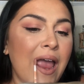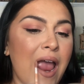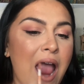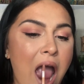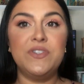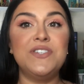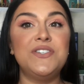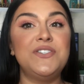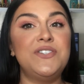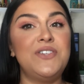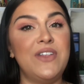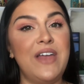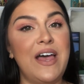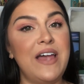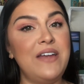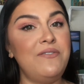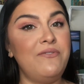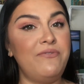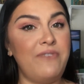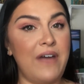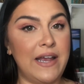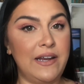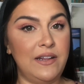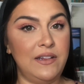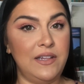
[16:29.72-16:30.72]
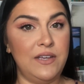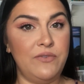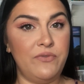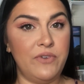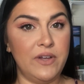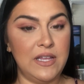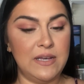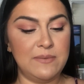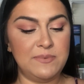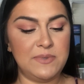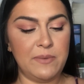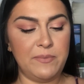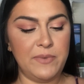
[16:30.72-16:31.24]
So then finally for
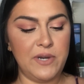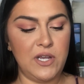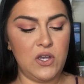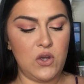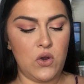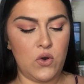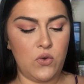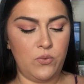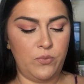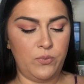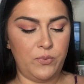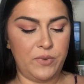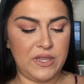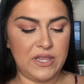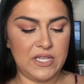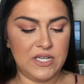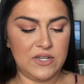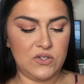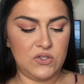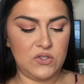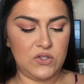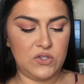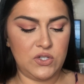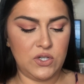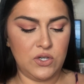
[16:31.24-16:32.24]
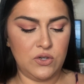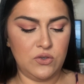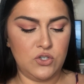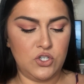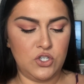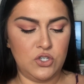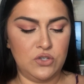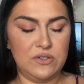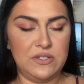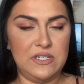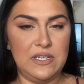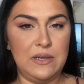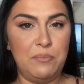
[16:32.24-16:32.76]
lips, I'm gonna go in with the So
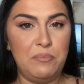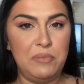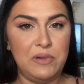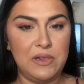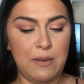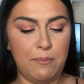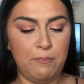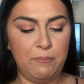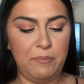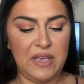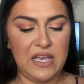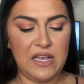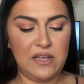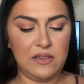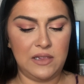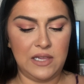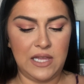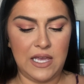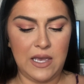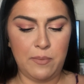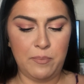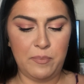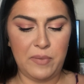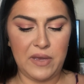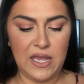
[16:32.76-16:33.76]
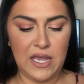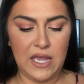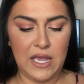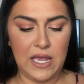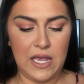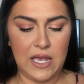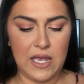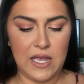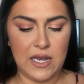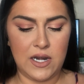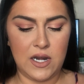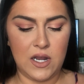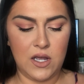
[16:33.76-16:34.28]
Juicy Plumping Lip
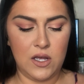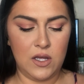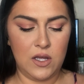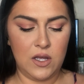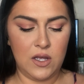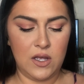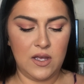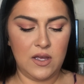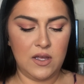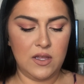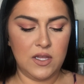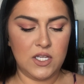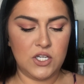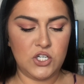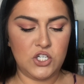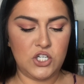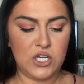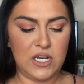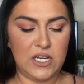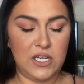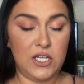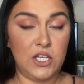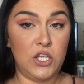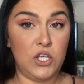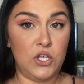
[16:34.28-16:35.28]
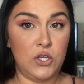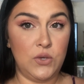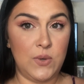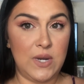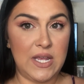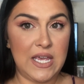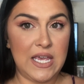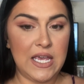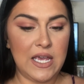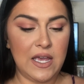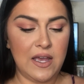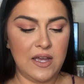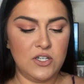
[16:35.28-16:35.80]
in shade
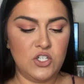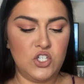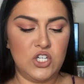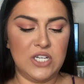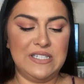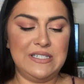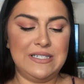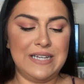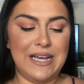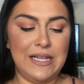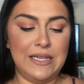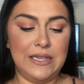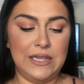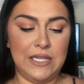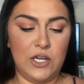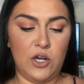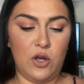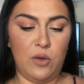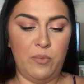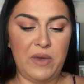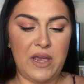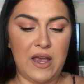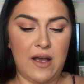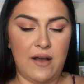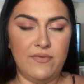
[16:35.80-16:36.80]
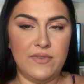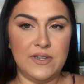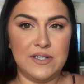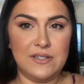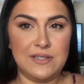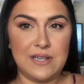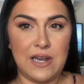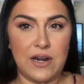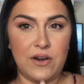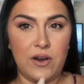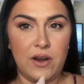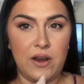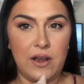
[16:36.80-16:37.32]
Cutie, just a little bit on the
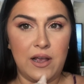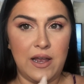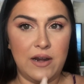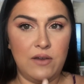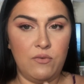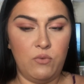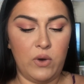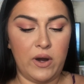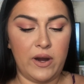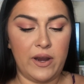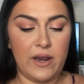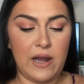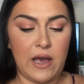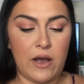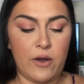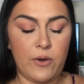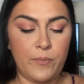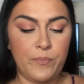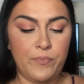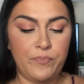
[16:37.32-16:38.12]
center and kind of work it out.